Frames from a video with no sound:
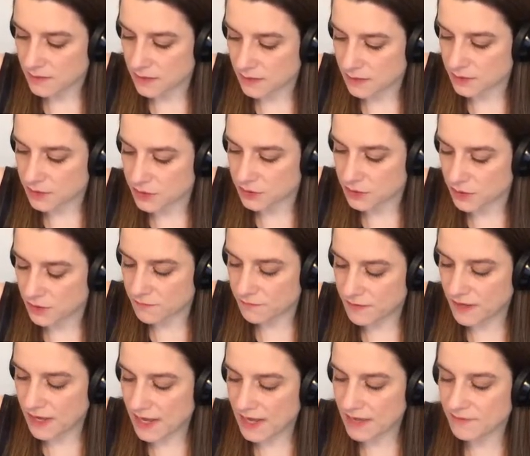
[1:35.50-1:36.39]
Just draw
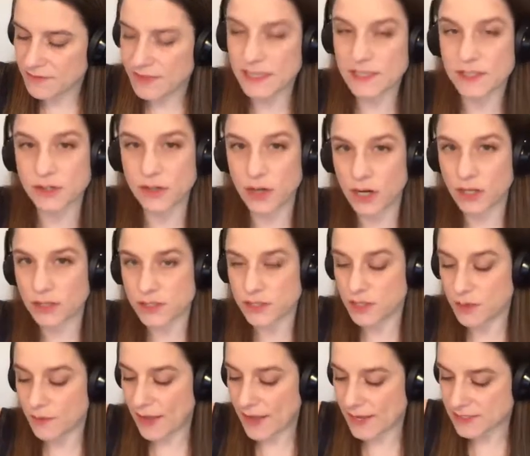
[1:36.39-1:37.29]
5. These are
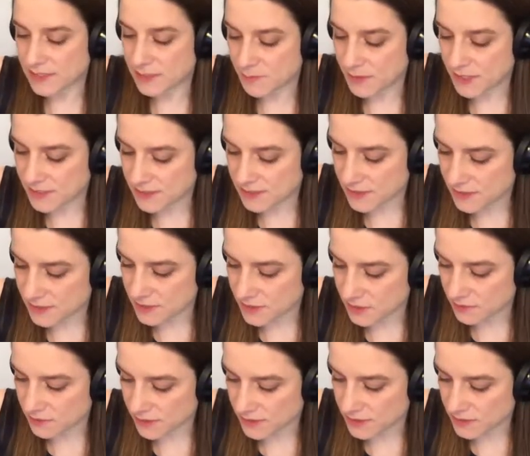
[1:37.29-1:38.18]
also A species,
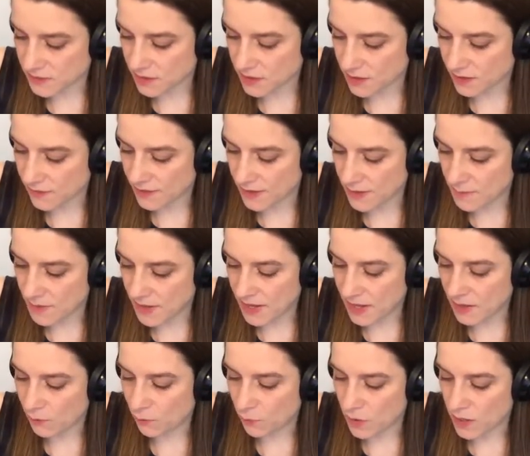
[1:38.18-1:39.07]
so let's call them
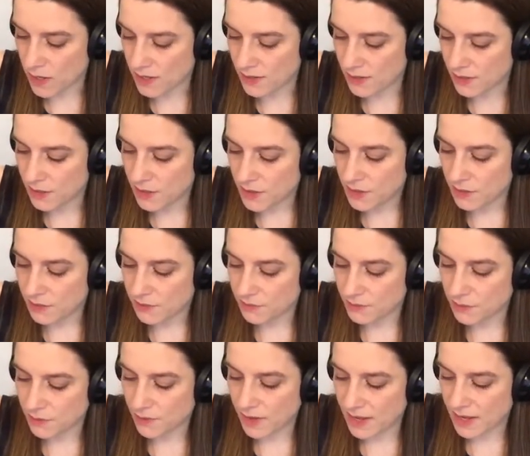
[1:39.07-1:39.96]
A1
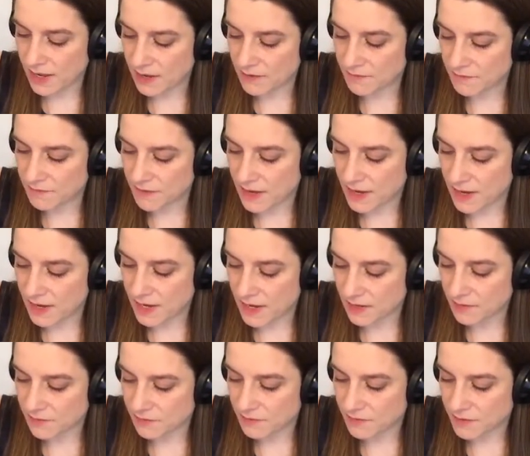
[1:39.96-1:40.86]
through A5.